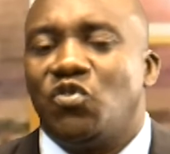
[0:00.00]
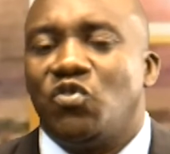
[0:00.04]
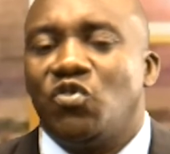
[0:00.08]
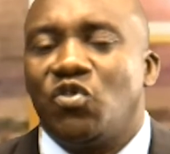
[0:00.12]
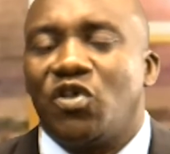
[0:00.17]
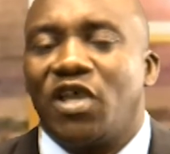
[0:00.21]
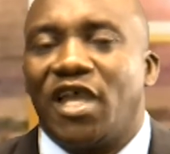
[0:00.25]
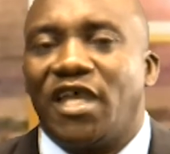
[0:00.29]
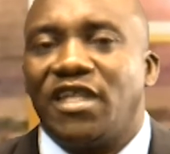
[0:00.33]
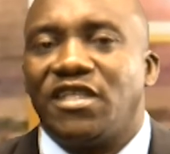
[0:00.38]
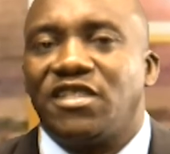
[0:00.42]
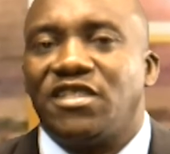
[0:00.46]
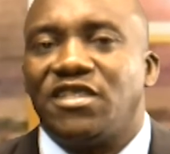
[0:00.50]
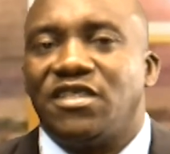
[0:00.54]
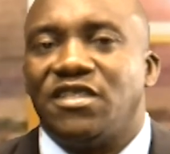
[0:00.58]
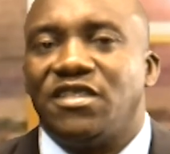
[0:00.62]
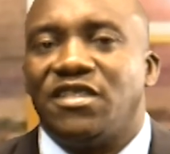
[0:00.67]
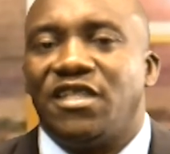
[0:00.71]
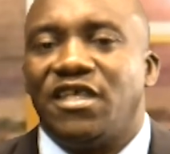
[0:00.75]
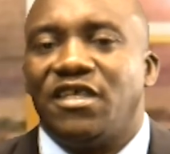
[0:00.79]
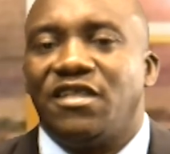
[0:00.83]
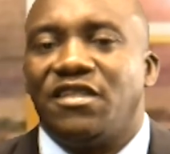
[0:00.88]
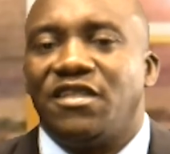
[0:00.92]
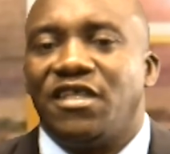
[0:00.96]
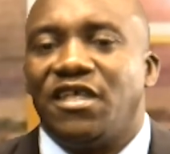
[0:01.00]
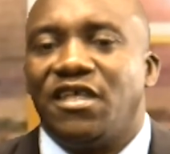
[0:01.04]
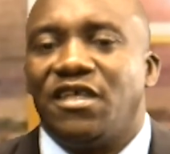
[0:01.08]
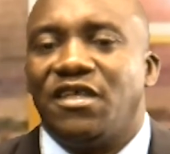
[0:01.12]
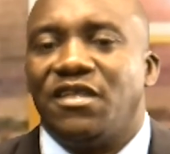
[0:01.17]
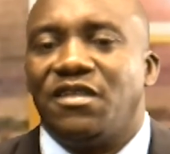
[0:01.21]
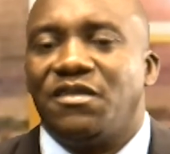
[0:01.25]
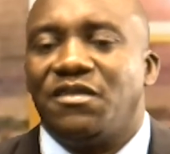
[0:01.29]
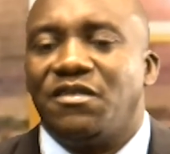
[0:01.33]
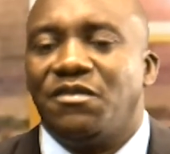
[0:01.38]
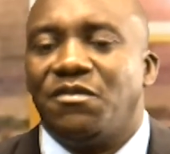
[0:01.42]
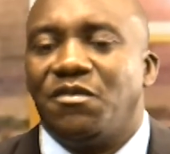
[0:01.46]
look at
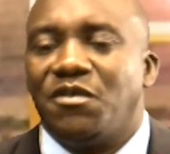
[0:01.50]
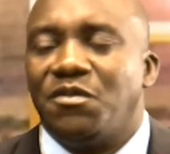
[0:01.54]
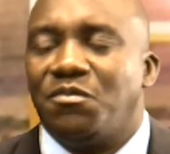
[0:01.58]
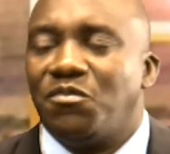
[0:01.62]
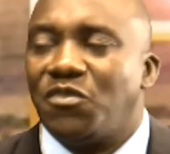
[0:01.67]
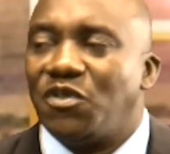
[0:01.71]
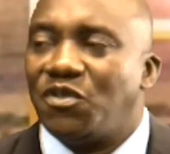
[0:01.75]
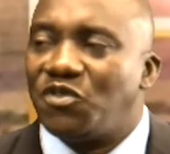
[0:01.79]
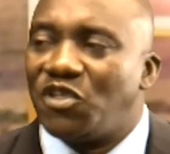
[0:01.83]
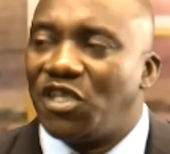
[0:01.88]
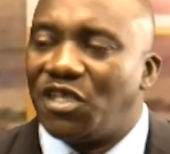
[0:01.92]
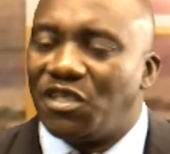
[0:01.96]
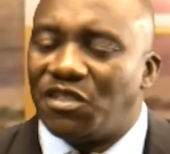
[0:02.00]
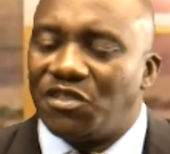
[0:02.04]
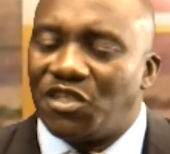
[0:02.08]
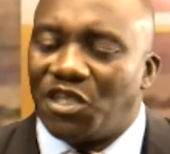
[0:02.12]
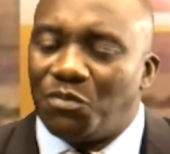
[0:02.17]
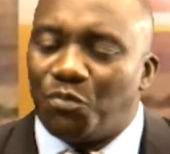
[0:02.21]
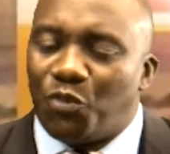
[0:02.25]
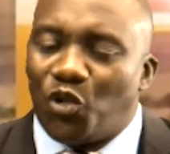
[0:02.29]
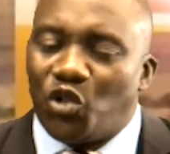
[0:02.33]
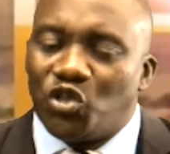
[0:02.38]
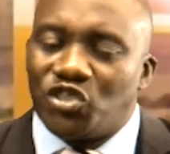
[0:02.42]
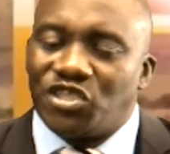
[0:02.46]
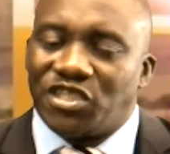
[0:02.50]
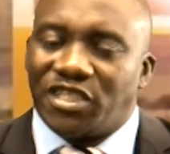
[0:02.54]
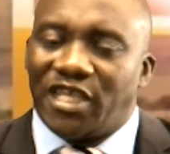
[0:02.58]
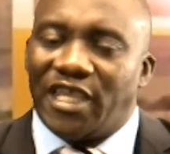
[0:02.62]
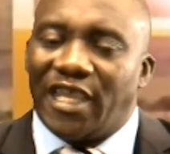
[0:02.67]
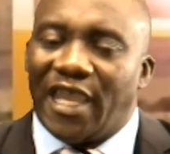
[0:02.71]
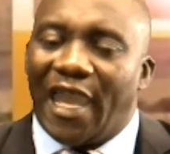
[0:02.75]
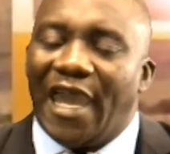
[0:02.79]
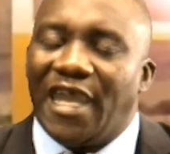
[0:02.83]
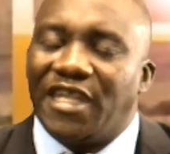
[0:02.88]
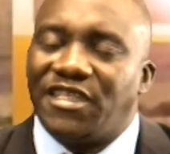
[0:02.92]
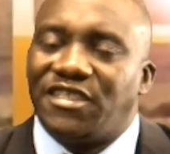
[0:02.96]
the balls they
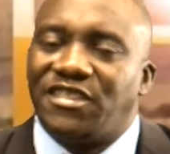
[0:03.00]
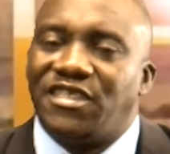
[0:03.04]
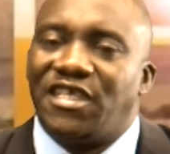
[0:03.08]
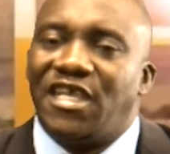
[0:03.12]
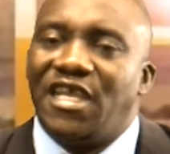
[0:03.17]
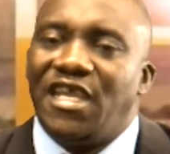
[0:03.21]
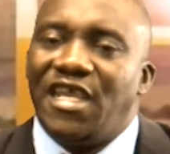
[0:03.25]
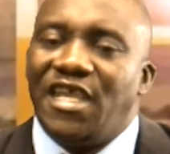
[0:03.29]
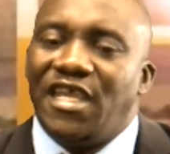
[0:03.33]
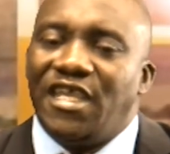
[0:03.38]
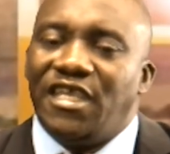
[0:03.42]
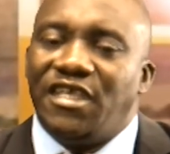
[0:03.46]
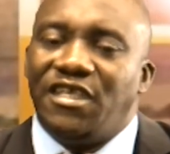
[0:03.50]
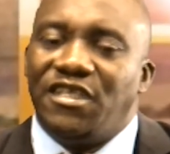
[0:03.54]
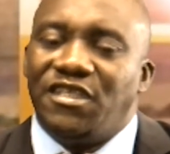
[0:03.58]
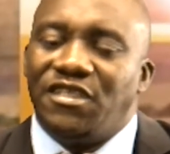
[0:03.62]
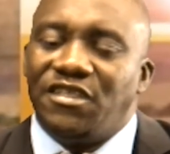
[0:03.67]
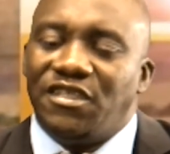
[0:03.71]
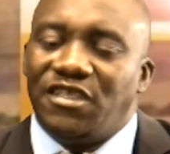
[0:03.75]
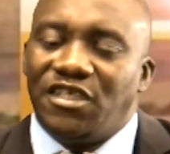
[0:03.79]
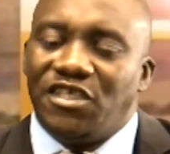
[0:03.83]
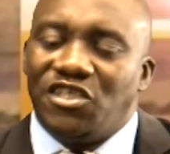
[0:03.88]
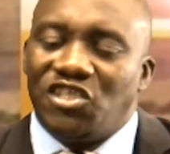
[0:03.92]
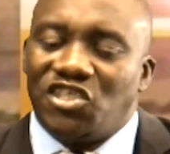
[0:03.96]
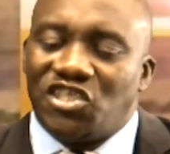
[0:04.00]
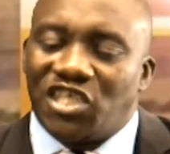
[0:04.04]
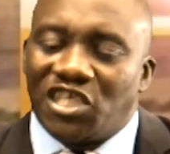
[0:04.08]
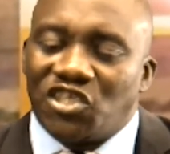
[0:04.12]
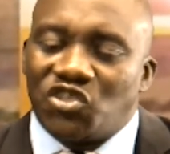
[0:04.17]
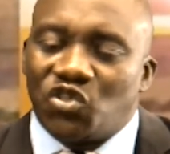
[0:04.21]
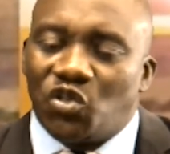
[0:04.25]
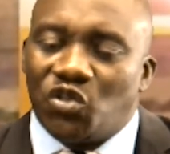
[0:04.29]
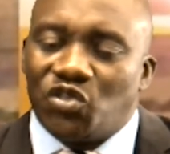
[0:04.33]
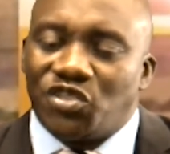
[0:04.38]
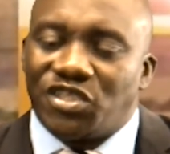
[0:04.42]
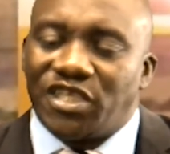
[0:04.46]
had in
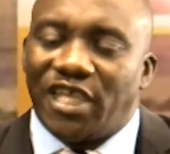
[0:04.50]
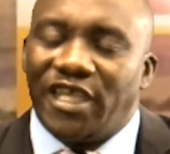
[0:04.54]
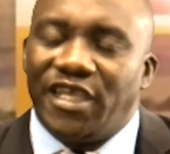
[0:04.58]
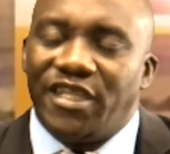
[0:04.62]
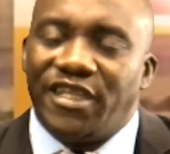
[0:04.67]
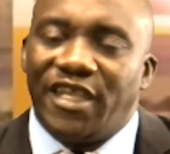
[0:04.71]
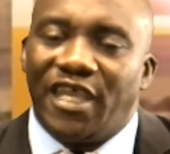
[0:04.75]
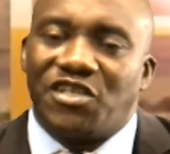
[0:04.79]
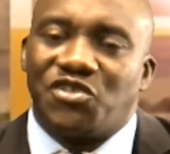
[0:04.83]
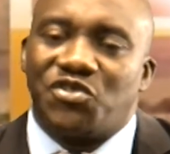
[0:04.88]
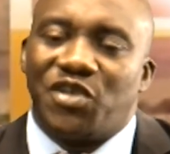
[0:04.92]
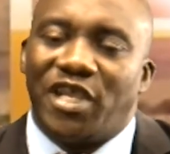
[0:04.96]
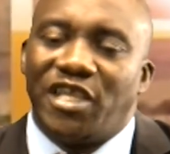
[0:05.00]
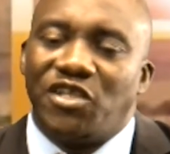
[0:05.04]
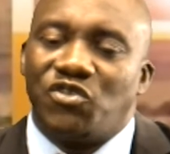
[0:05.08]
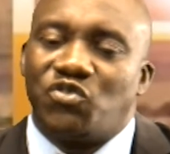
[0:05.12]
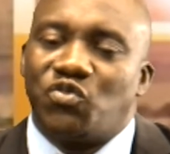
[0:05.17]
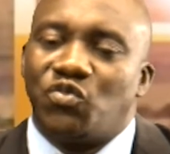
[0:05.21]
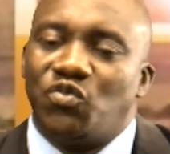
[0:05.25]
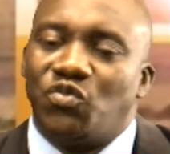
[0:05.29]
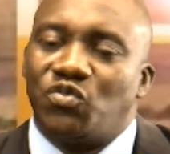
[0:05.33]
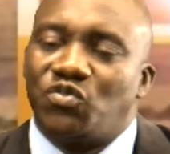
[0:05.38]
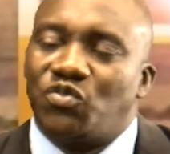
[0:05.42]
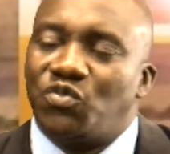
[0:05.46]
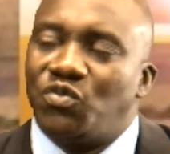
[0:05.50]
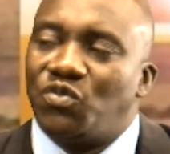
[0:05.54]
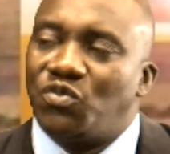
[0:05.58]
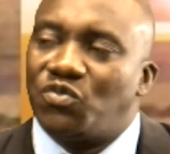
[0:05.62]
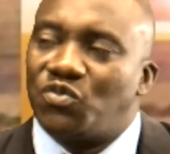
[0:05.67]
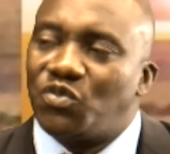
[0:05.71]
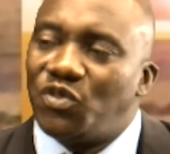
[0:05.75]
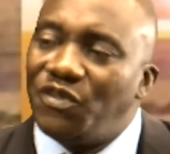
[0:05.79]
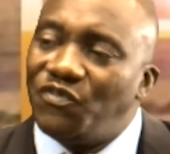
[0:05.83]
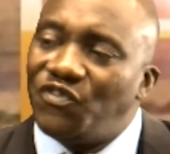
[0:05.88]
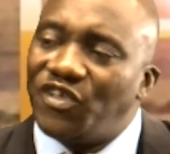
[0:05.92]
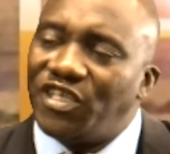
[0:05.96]
Zesco's area, trying to
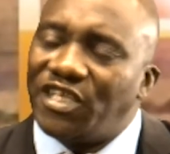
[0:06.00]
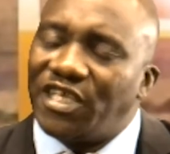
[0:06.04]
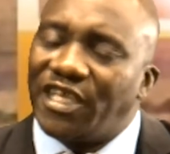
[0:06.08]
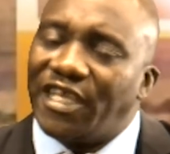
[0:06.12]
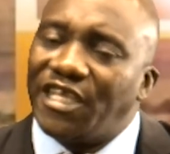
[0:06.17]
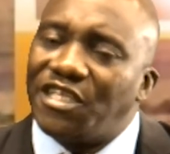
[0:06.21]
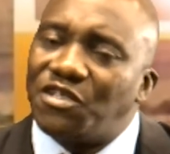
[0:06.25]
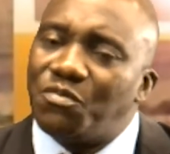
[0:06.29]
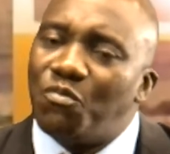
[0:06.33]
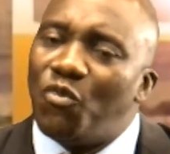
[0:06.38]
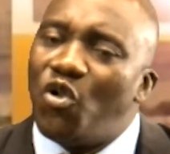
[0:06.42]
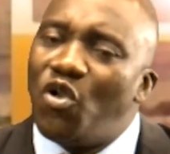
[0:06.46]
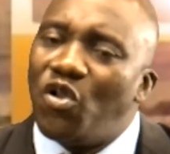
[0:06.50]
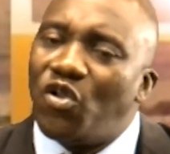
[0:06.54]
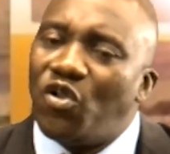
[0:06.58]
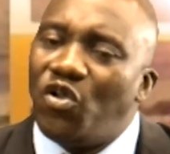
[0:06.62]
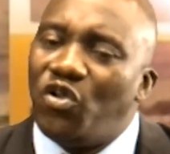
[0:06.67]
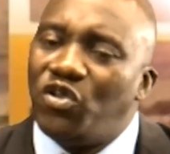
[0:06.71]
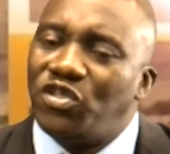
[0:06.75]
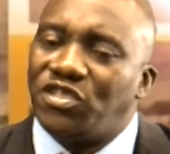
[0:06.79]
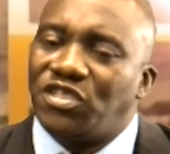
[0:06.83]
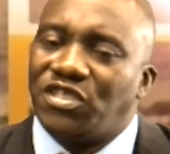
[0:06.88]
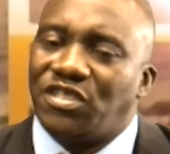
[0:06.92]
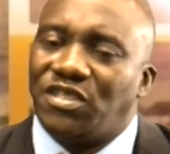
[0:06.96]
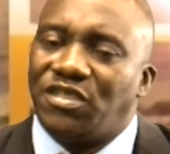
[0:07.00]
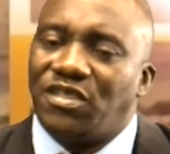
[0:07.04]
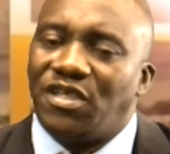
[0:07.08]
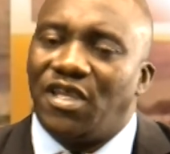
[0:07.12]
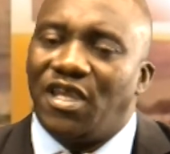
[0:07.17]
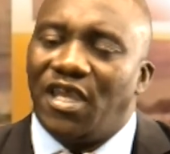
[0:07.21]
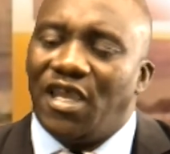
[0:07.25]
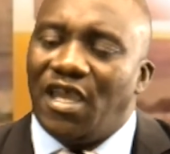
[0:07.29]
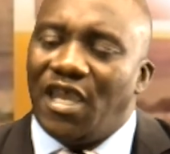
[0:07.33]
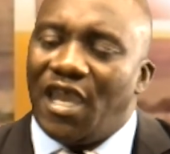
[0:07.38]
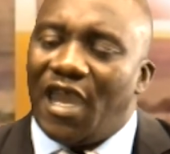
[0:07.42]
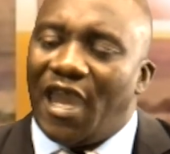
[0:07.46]
even get more goals
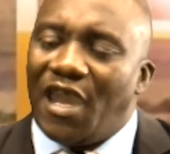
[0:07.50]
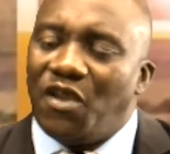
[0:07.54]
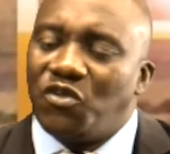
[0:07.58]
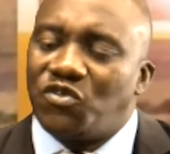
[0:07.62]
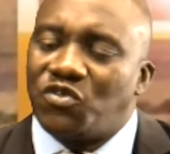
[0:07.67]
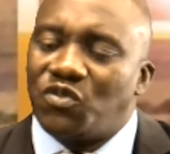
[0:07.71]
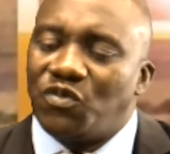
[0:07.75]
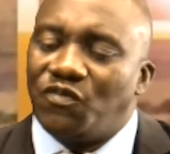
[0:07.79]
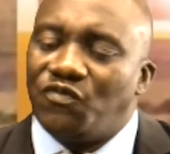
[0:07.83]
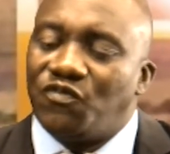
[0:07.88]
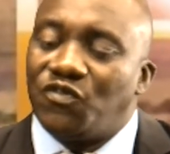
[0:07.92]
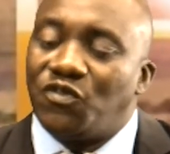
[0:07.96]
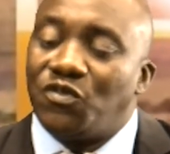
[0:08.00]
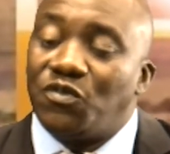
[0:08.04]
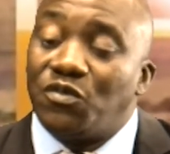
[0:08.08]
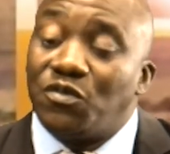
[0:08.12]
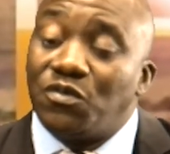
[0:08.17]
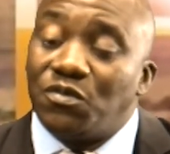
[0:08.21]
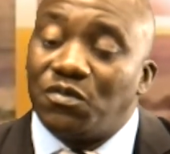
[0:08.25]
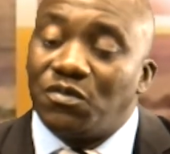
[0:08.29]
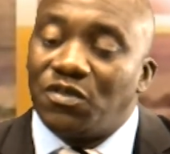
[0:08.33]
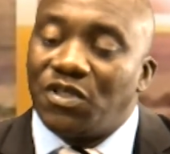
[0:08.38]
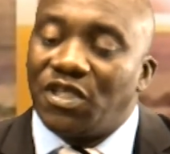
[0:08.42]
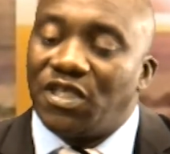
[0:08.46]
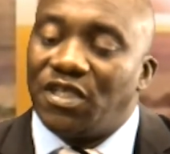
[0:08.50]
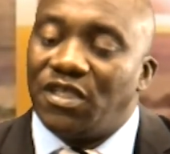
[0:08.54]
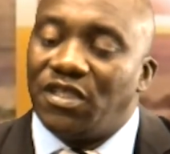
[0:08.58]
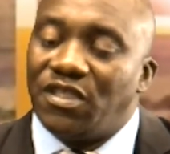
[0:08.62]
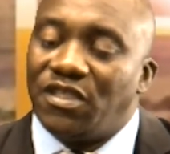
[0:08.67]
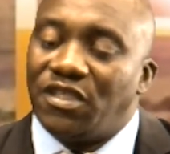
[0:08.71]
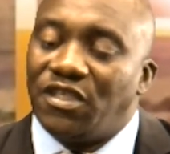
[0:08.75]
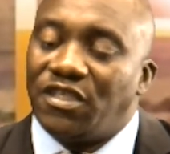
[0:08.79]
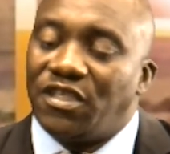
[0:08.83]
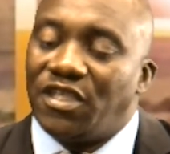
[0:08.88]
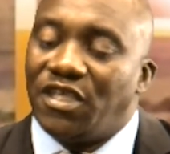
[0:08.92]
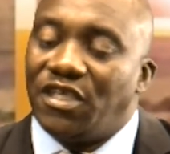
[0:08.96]
out of
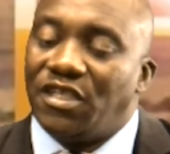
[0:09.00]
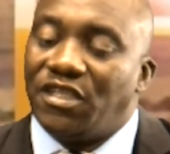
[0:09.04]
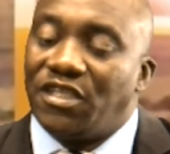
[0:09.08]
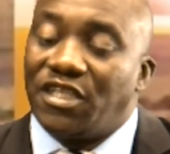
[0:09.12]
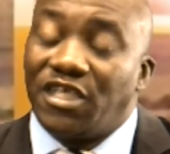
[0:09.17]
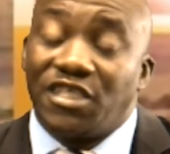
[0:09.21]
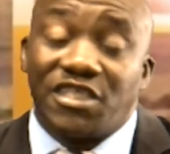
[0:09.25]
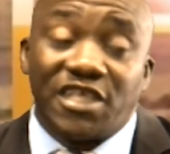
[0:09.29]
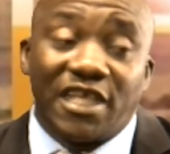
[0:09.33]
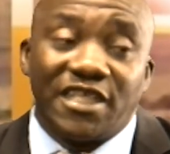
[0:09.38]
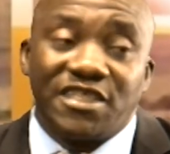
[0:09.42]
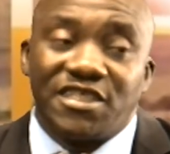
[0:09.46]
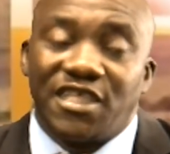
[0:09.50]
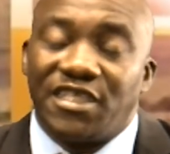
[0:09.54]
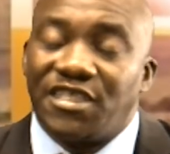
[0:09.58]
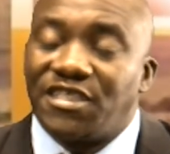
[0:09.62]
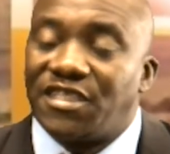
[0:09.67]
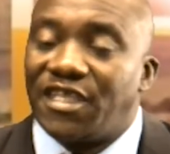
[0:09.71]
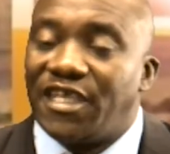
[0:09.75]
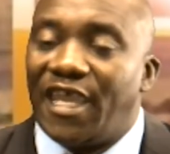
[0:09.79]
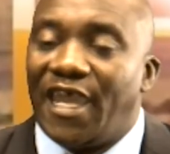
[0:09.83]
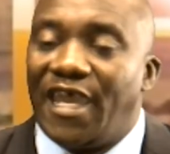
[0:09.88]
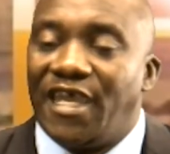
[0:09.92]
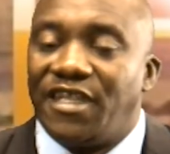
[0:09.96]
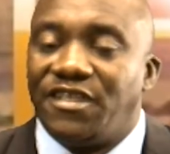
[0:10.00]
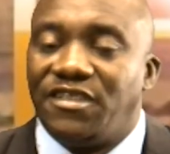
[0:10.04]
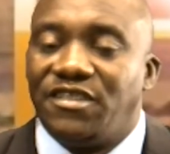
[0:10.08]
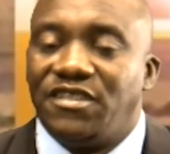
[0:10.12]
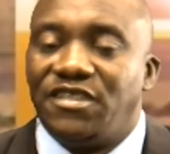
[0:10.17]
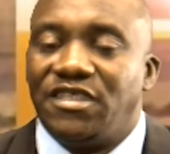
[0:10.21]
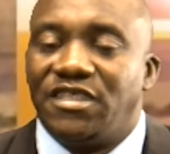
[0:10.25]
the chances they had.